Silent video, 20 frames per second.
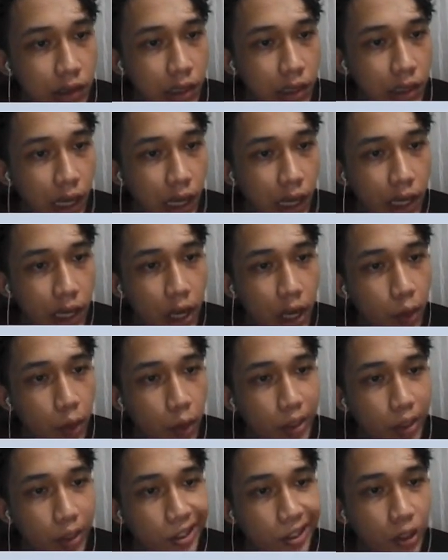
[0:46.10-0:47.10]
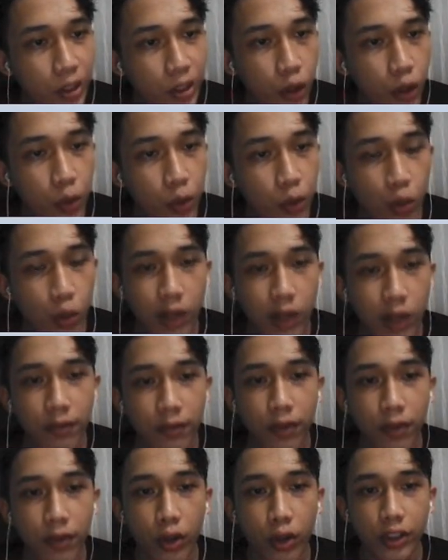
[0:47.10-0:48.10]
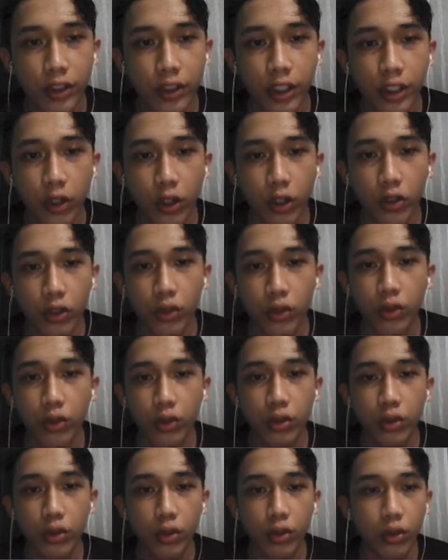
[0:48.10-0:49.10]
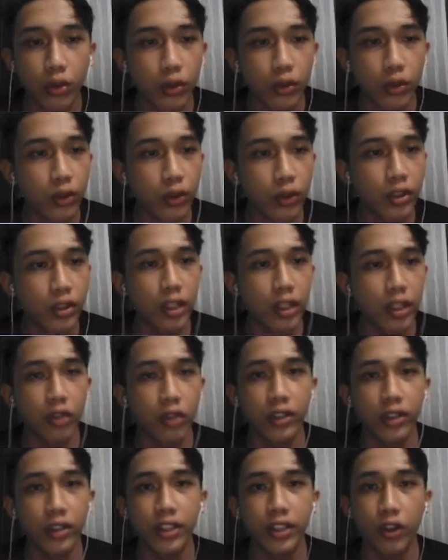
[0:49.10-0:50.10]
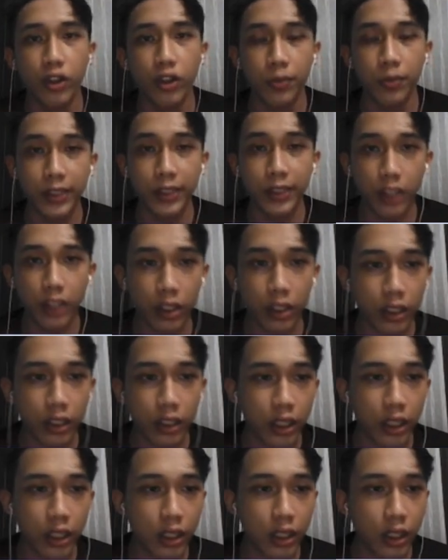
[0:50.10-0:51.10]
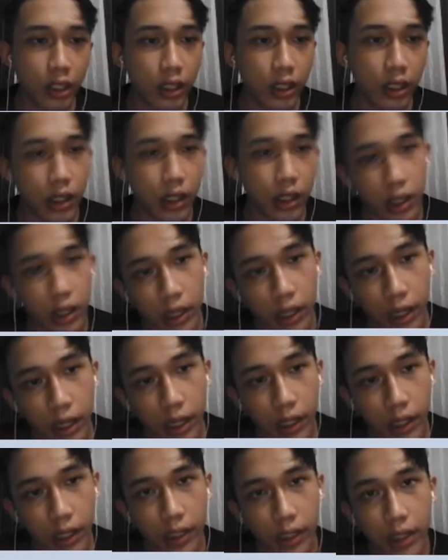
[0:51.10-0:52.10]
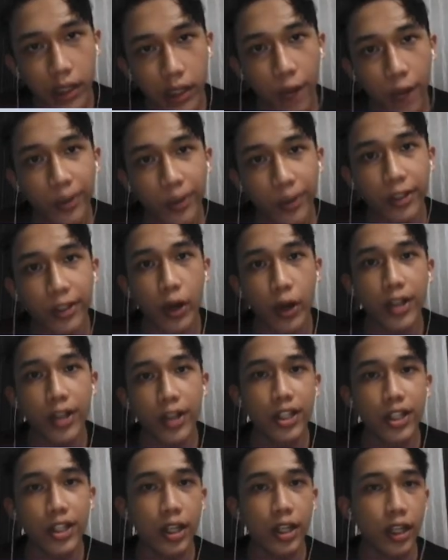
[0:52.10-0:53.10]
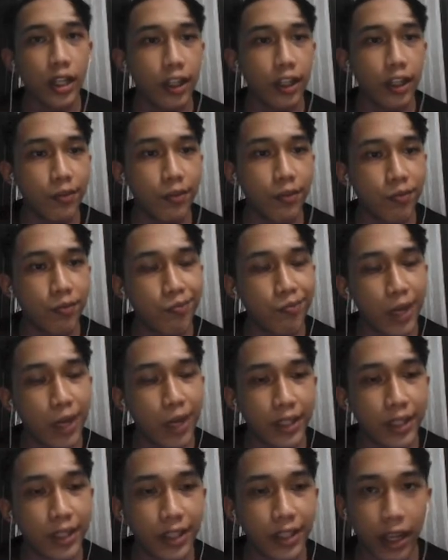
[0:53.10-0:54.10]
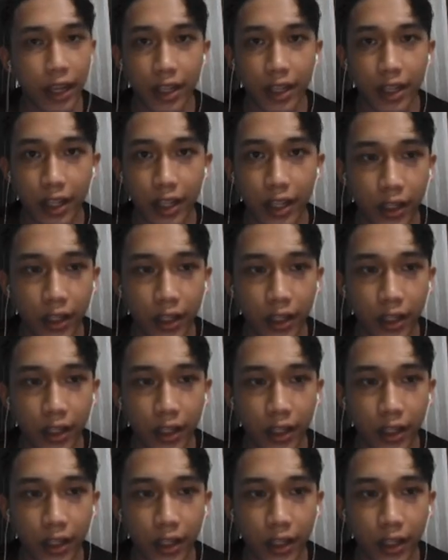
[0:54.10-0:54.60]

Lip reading: and I will sort 14022 using counting sort method, and I will arrange it by scanning.